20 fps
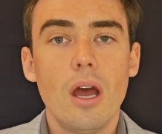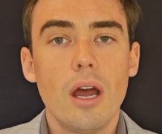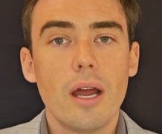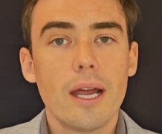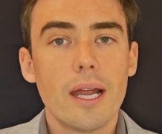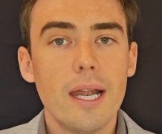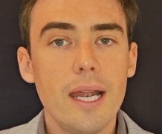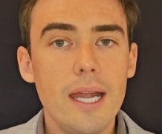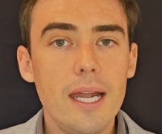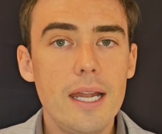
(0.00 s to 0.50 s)

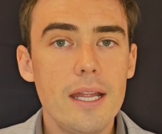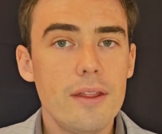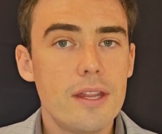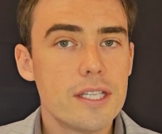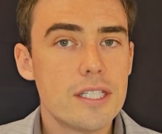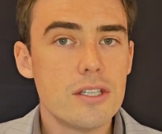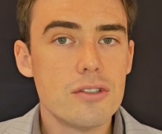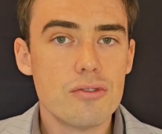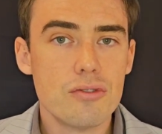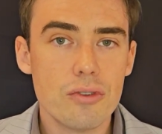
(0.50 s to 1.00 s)
Clearly,
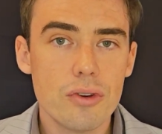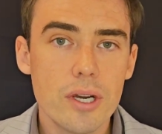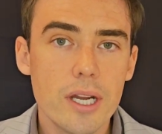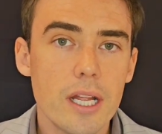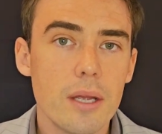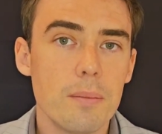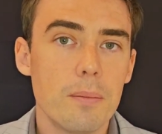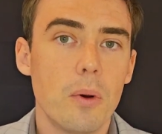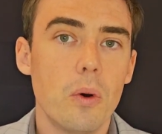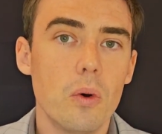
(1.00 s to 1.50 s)
this is really
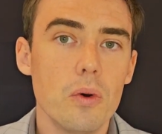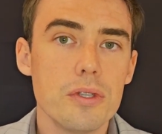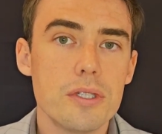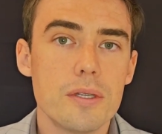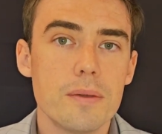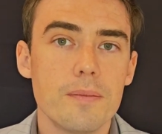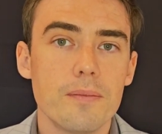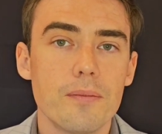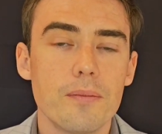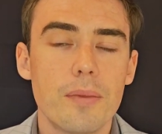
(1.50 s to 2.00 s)

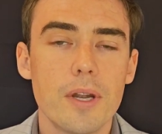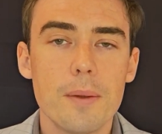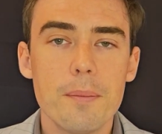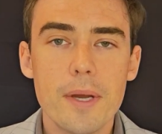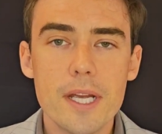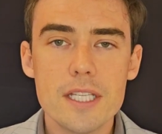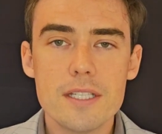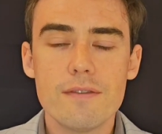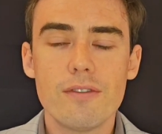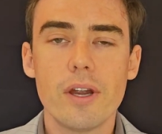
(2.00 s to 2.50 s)
important, but it
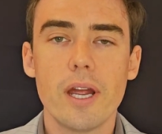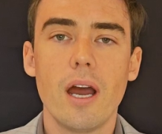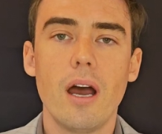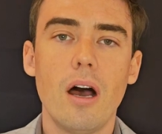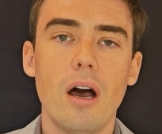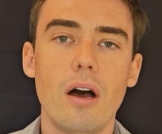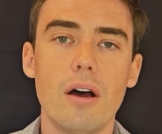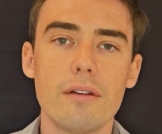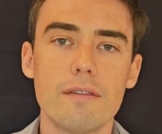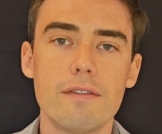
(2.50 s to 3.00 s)
makes it very
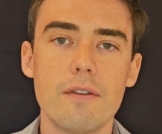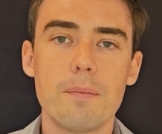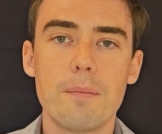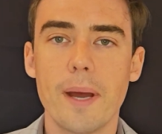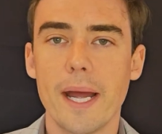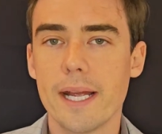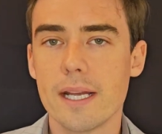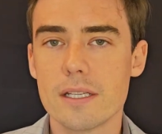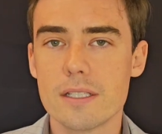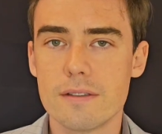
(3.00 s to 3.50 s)
hard for
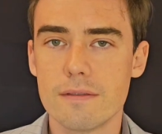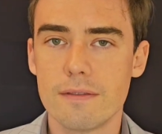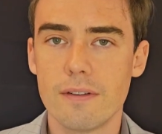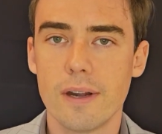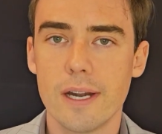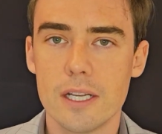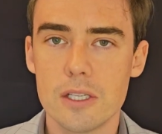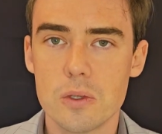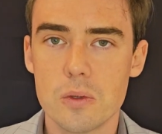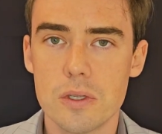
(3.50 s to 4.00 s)
banks and
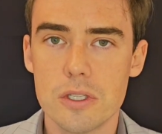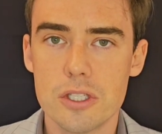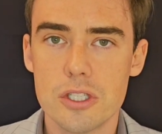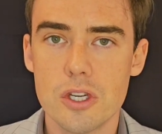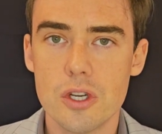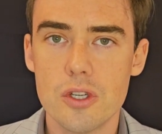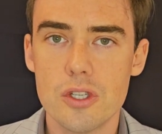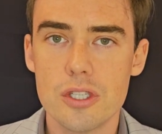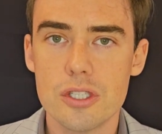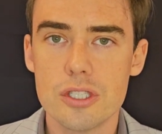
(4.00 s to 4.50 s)
financial
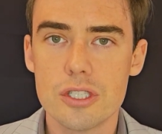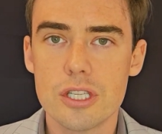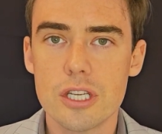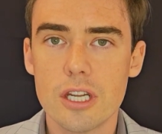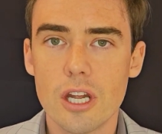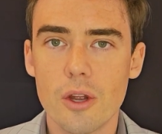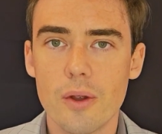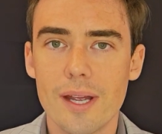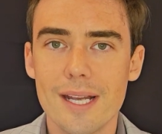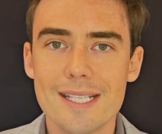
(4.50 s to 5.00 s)
institutions to
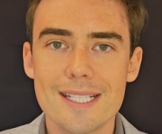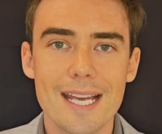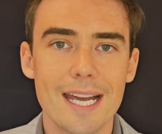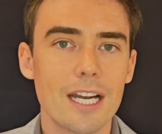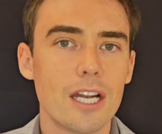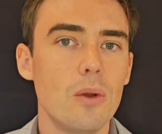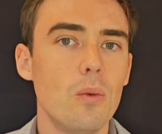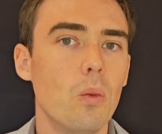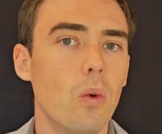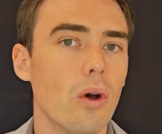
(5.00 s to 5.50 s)
know
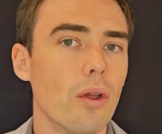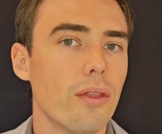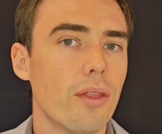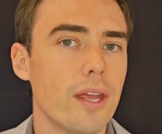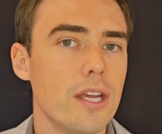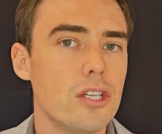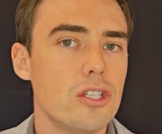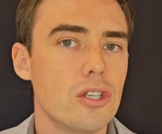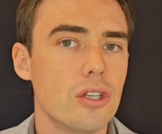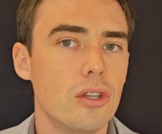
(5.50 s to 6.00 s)
exactly what they
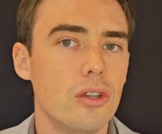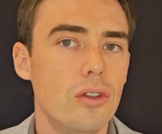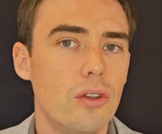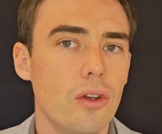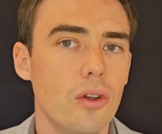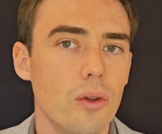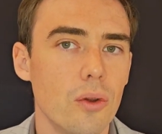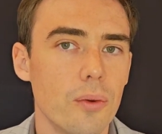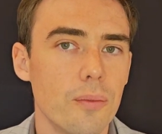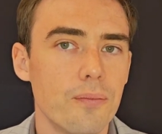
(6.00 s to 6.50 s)
should
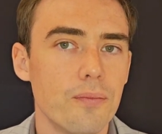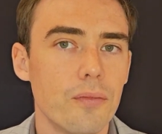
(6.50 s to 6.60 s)
do,